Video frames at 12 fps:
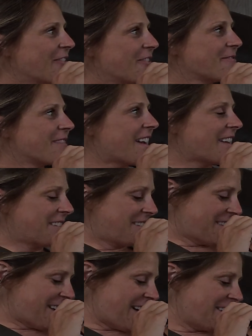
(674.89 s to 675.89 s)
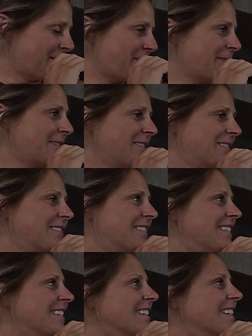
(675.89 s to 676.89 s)
when we headed to the hospital.
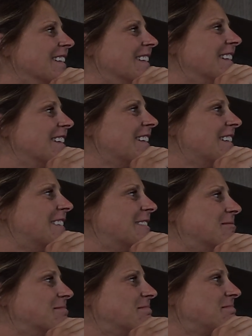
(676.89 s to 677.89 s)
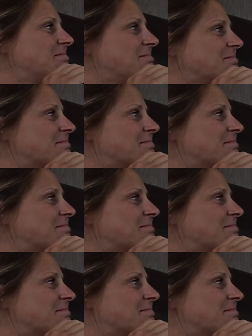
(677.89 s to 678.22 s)
I'm